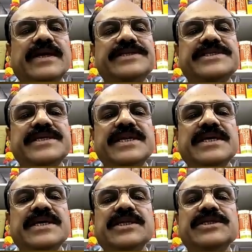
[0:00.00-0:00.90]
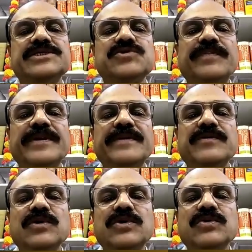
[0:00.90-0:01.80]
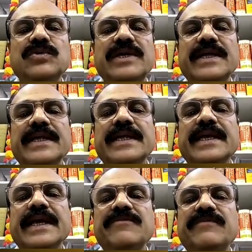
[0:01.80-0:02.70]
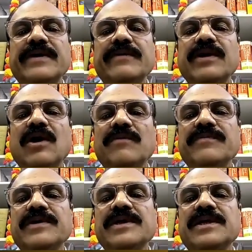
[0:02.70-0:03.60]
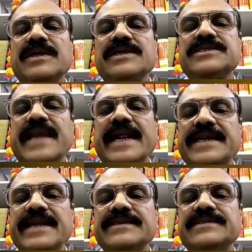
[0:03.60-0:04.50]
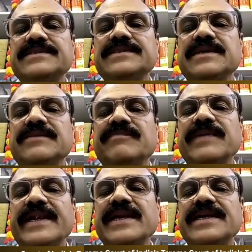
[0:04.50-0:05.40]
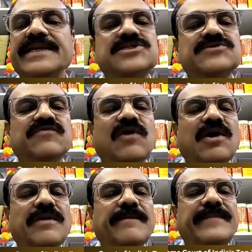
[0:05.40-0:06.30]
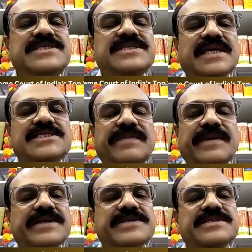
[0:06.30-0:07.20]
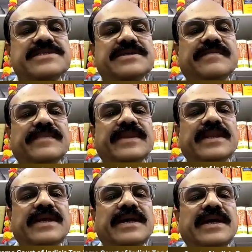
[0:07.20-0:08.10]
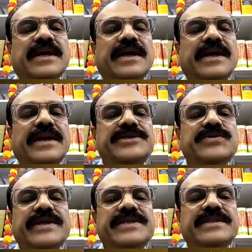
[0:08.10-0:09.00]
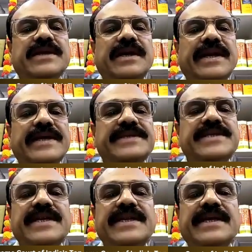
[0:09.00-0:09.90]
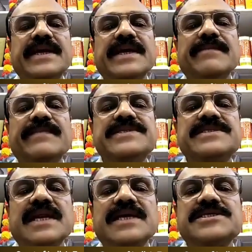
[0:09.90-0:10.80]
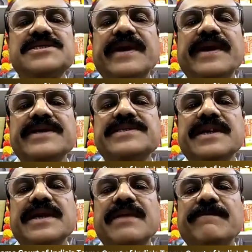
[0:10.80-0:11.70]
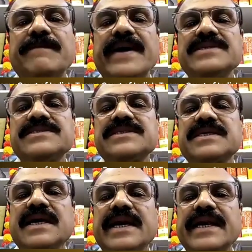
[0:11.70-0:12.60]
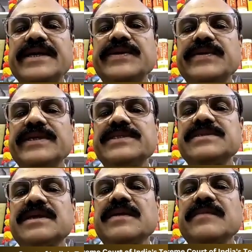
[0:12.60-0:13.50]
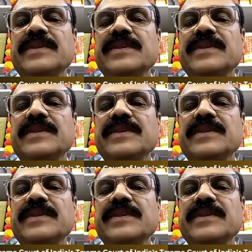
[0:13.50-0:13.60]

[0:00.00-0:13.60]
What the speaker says: Decision. The Supreme Court ruled in favor of starting penalties for misclassifications. Ratio decidendi. Misclassification impedes correct duties